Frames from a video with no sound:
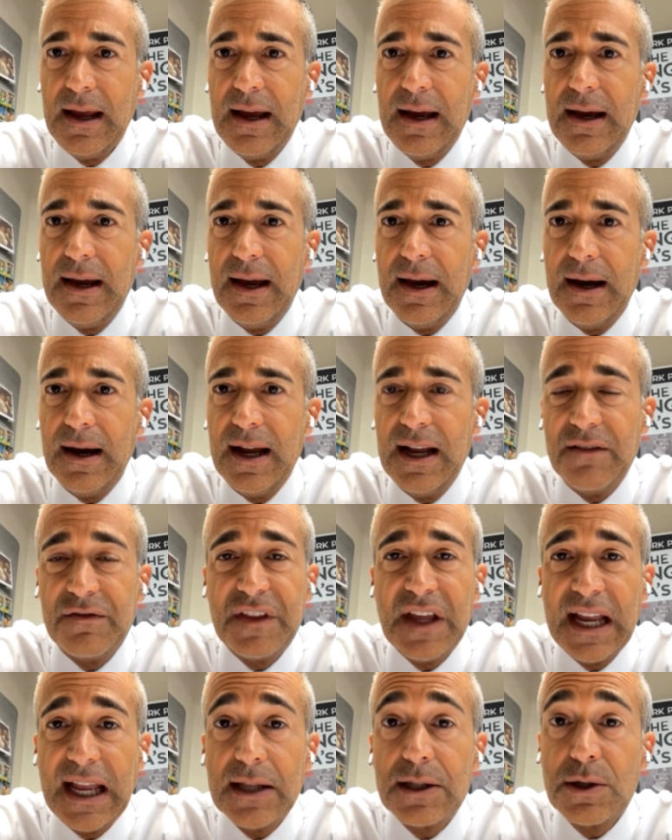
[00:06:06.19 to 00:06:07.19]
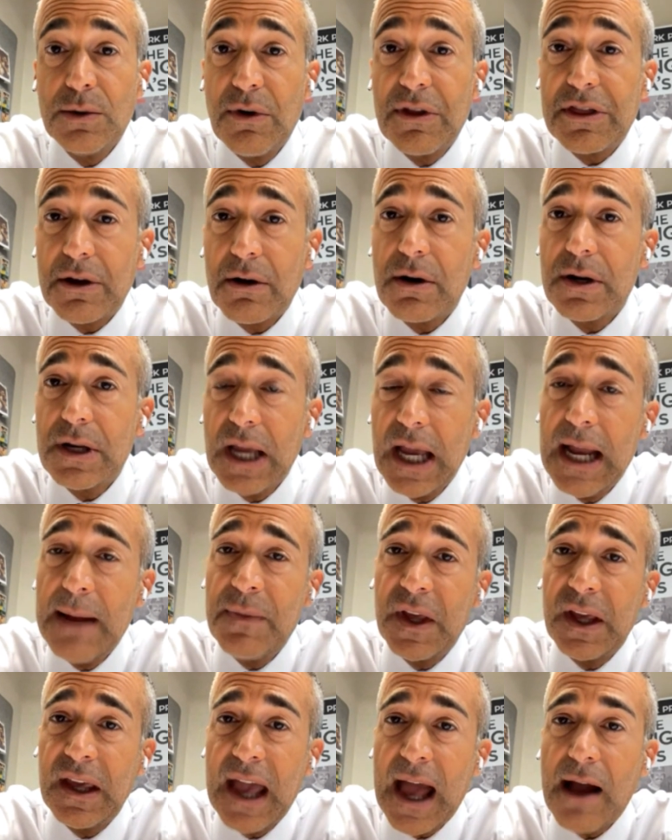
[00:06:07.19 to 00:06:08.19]
If they get to a third game,
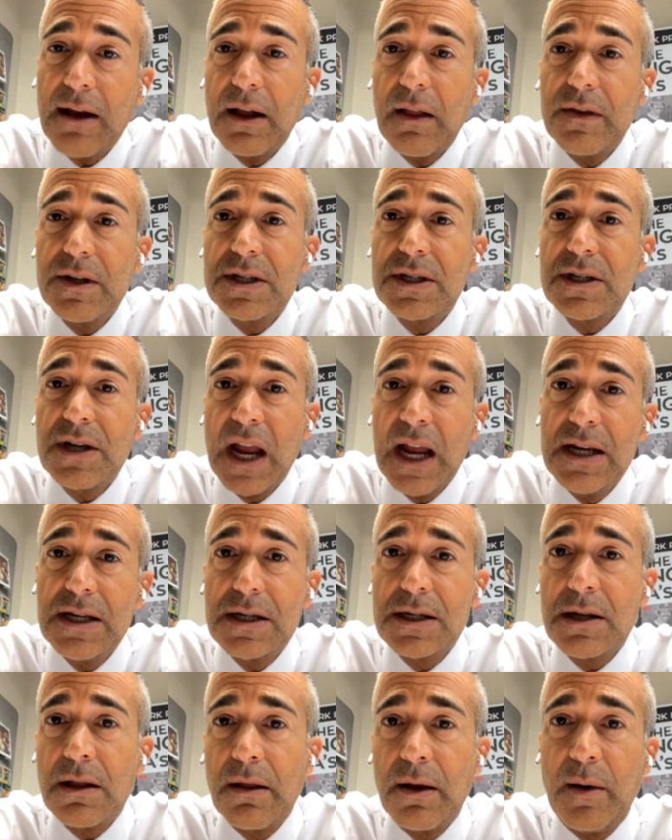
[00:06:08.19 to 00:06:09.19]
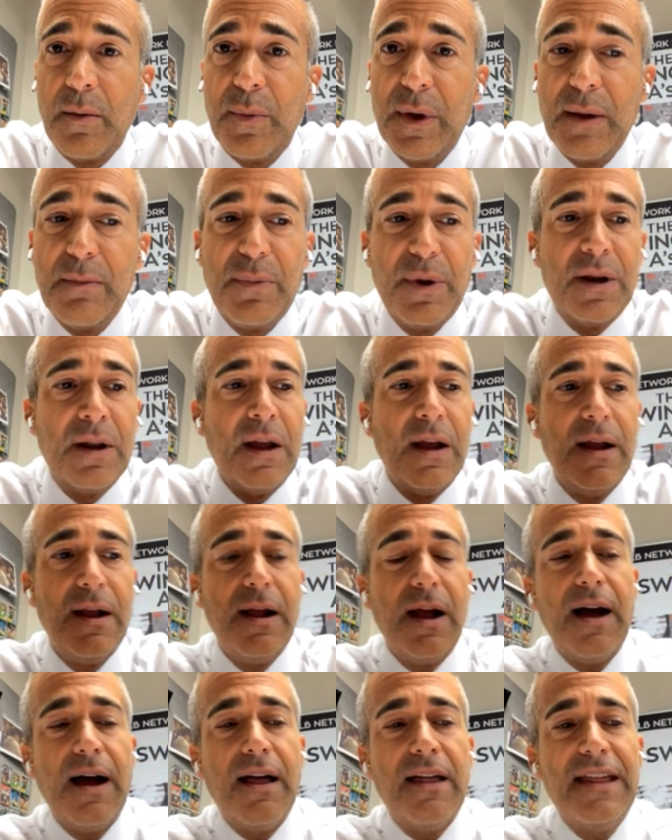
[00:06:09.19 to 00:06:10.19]
the calculus changes a little bit. But
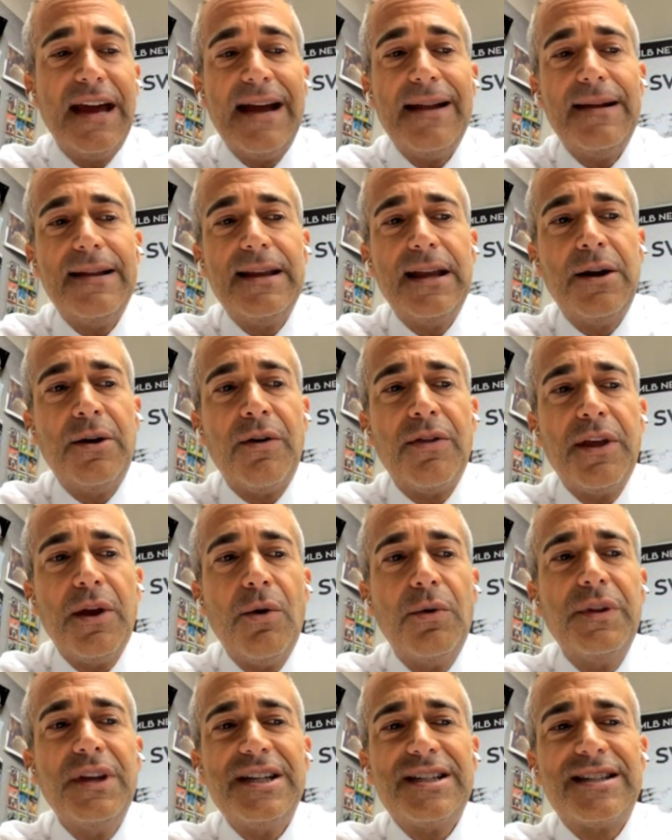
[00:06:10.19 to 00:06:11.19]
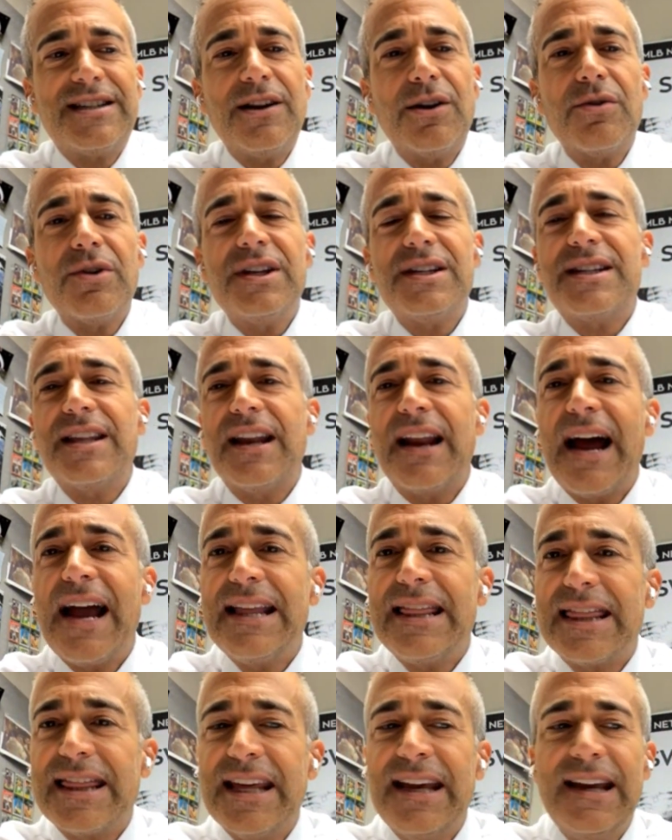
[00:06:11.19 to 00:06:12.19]
the only series that
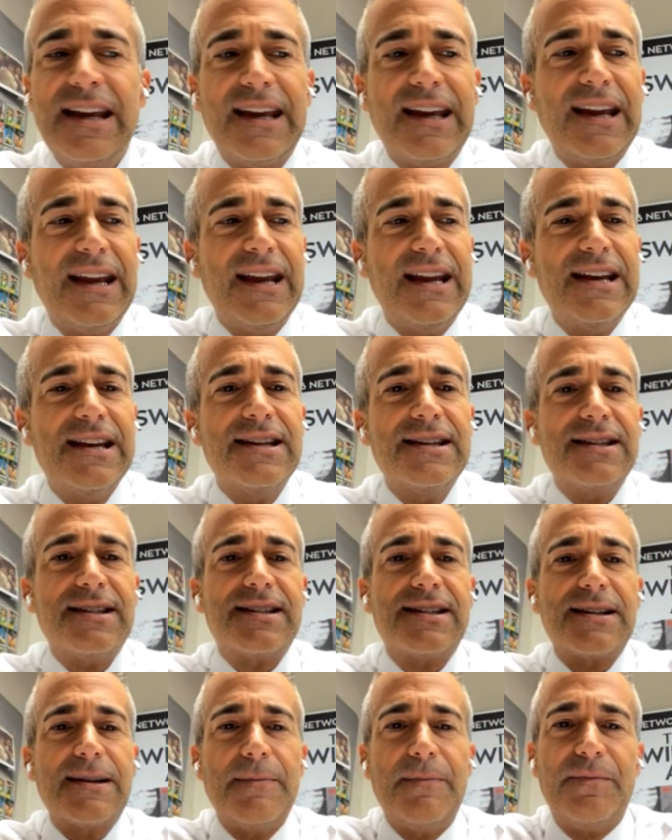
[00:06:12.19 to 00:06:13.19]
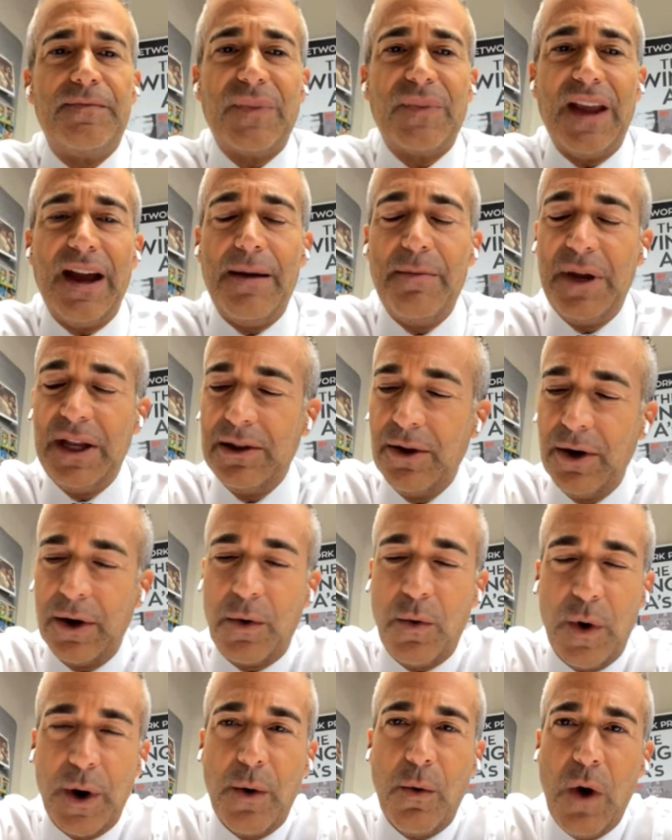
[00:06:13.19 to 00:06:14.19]
I think is, I mean,
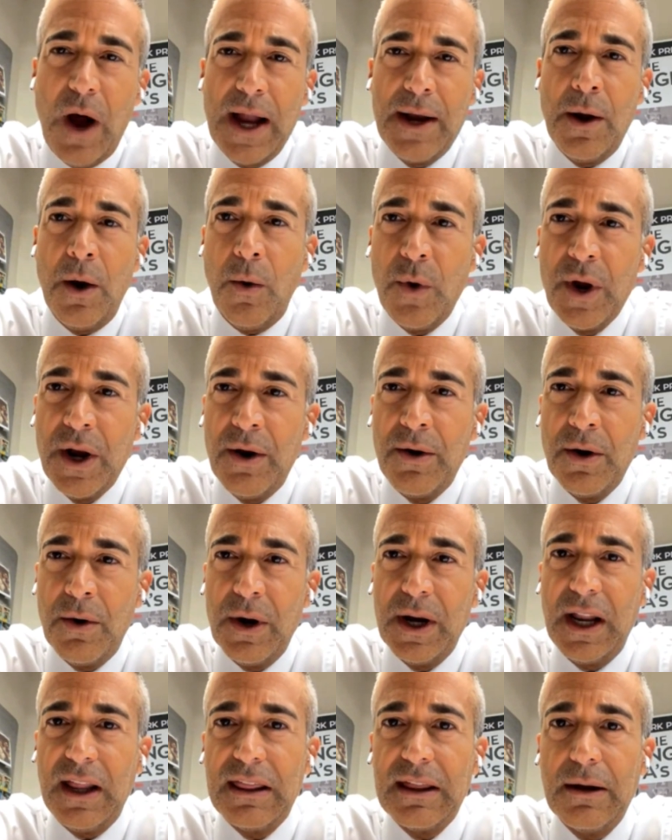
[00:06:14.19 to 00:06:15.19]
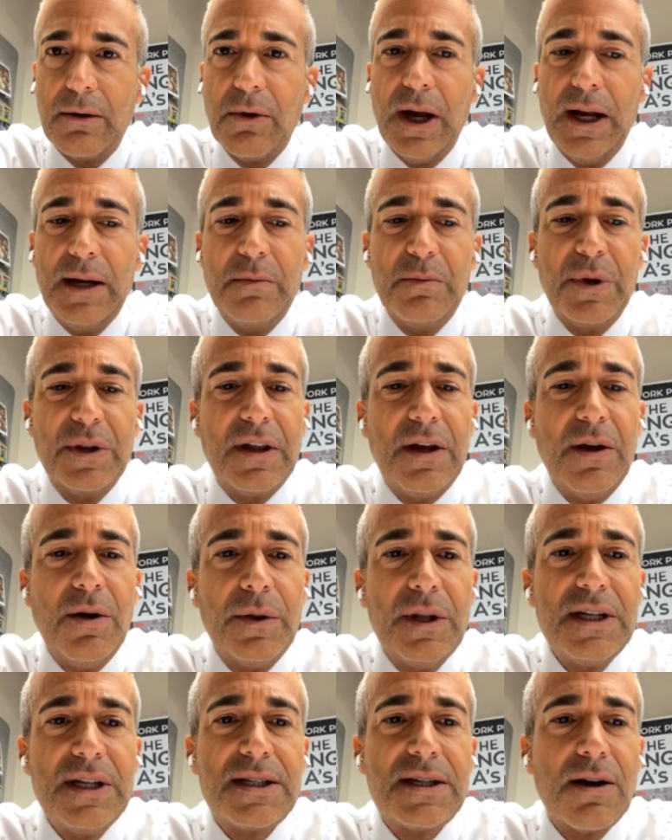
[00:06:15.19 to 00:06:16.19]
look, what do I know? We don't know anything, right? But the
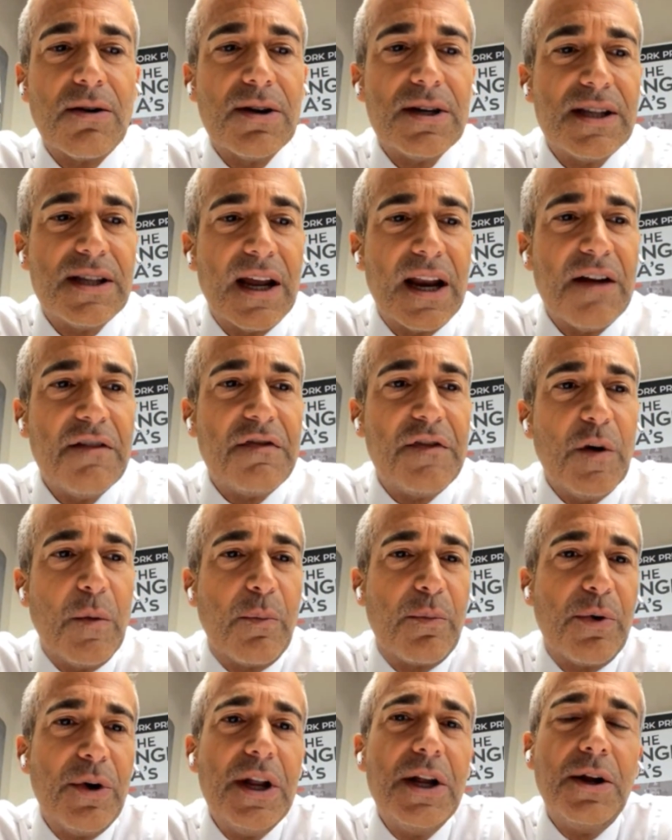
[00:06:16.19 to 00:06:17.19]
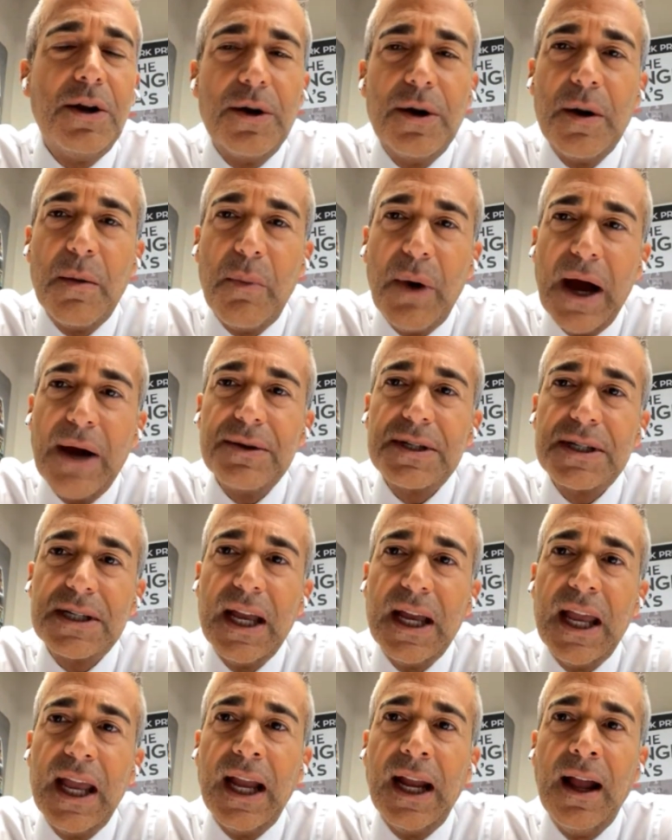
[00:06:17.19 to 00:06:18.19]
only series that I feel pretty good about
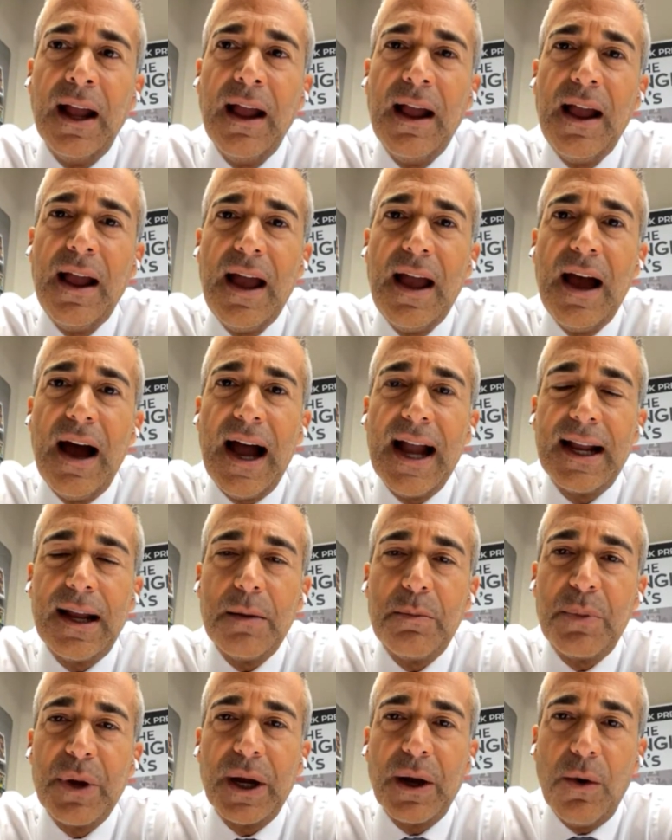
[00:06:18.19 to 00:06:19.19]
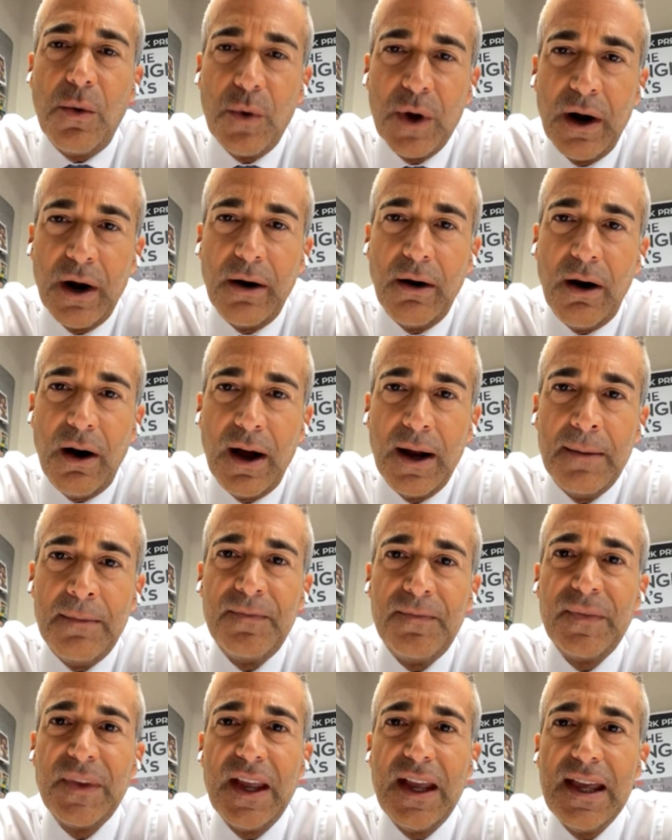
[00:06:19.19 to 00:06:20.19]
saying I could pick a winner on
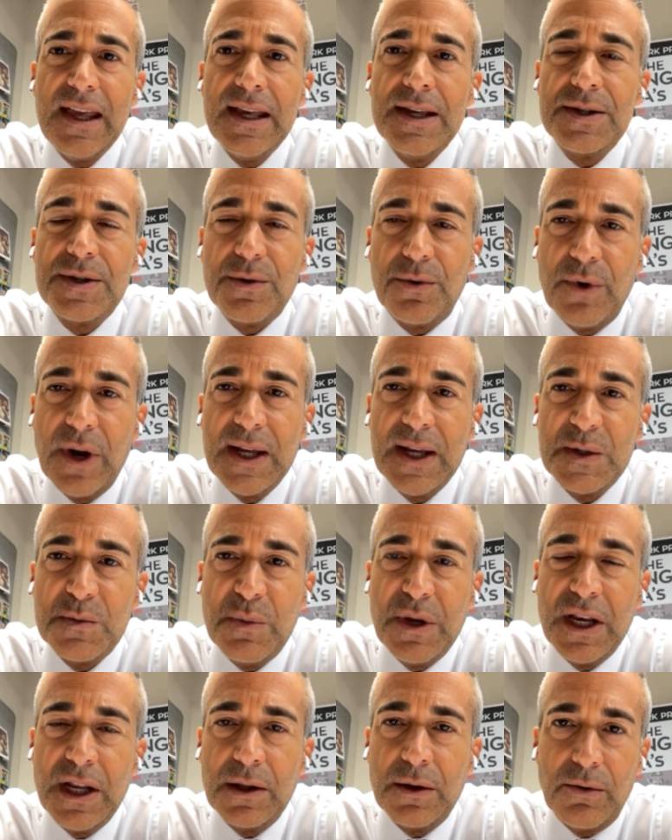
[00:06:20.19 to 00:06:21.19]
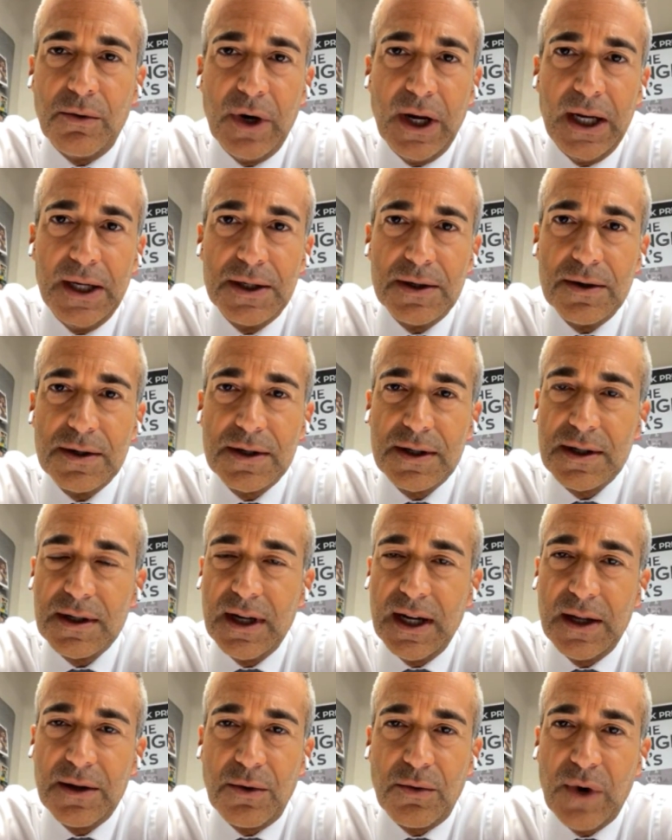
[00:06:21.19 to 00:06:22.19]
is the Rays beating the Rangers.
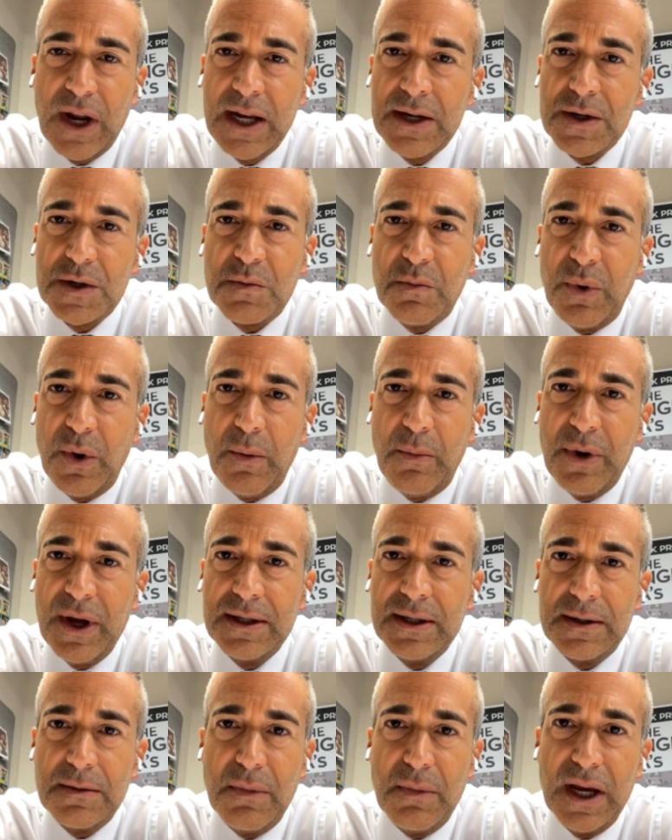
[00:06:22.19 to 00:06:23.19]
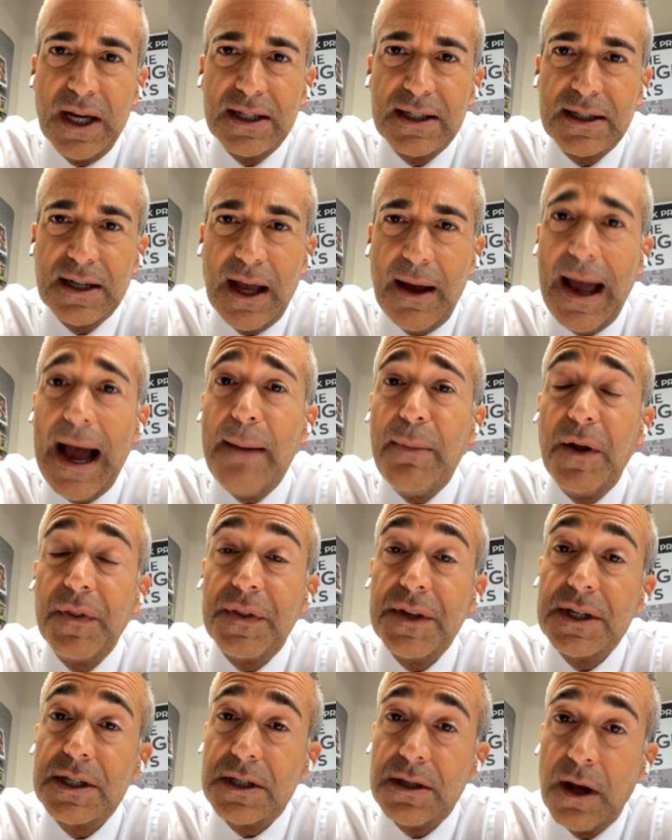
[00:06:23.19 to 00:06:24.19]
The Rangers bullpen's a mess. How about
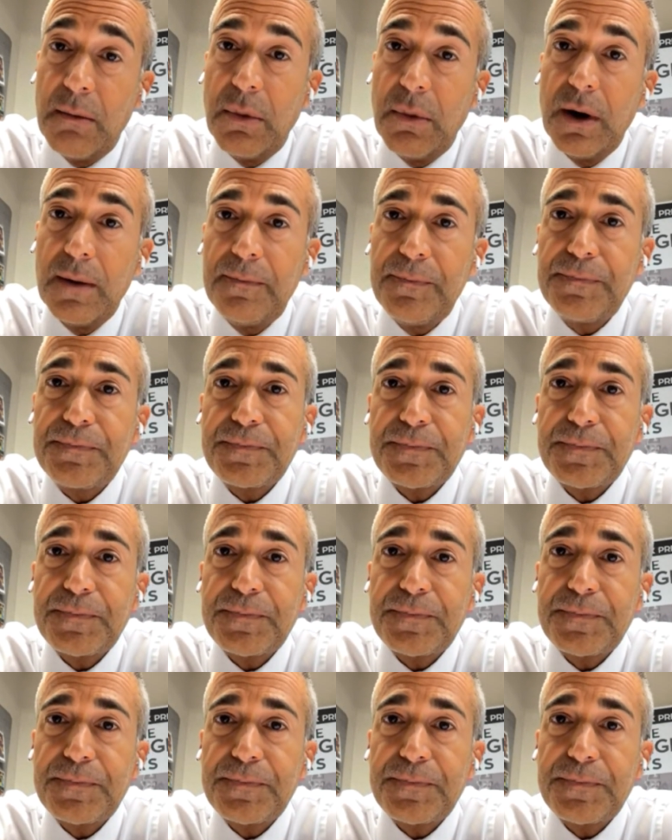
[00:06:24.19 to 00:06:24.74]
this number?